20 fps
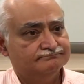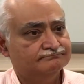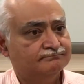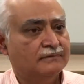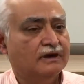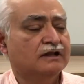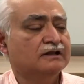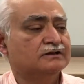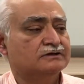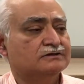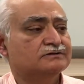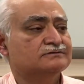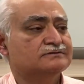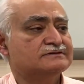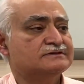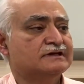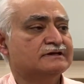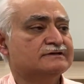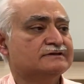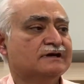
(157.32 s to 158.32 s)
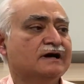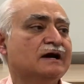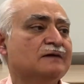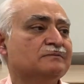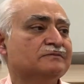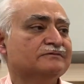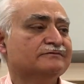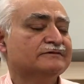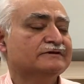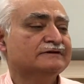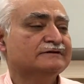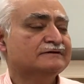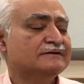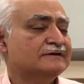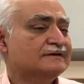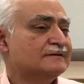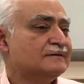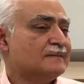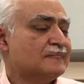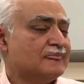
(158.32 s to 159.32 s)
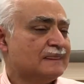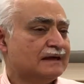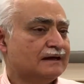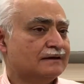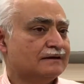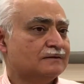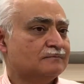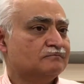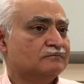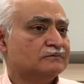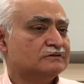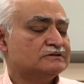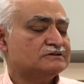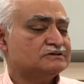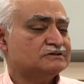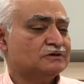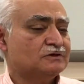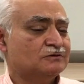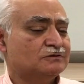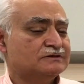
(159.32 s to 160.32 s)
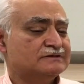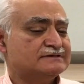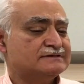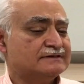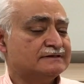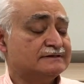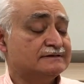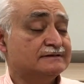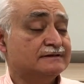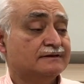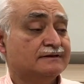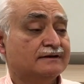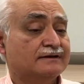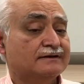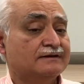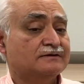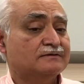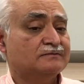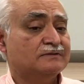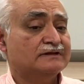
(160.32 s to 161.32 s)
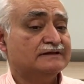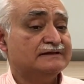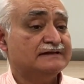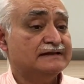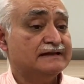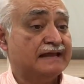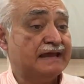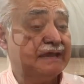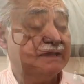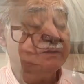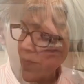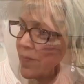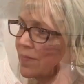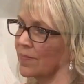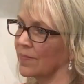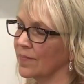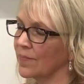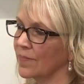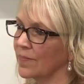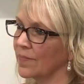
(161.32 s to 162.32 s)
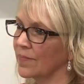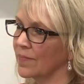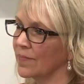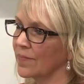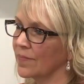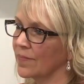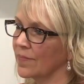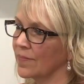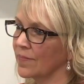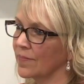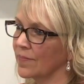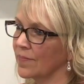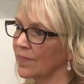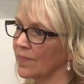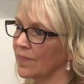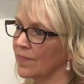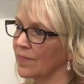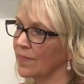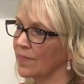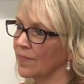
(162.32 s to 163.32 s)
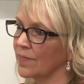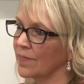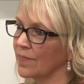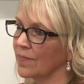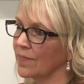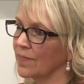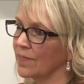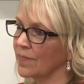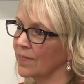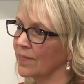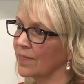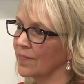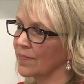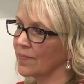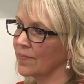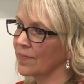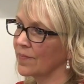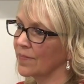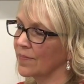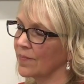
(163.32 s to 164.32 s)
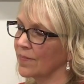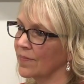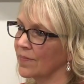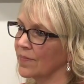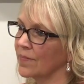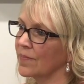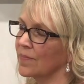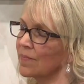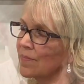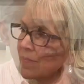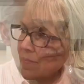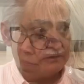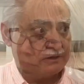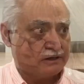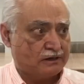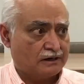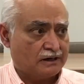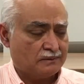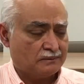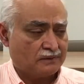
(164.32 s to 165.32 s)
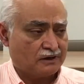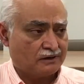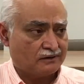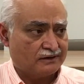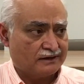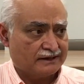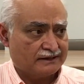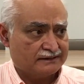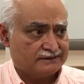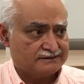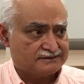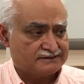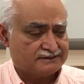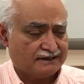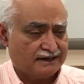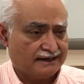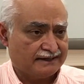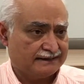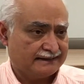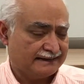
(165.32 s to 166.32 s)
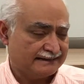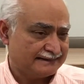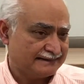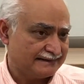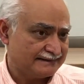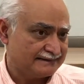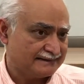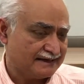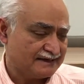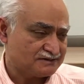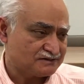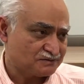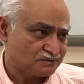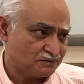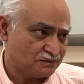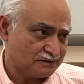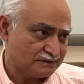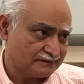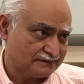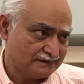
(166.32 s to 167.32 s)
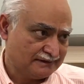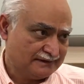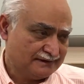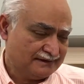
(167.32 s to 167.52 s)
molecules on top of it. So it's in a nanoparticle with 1 molecular mRNA inside, and I think that's what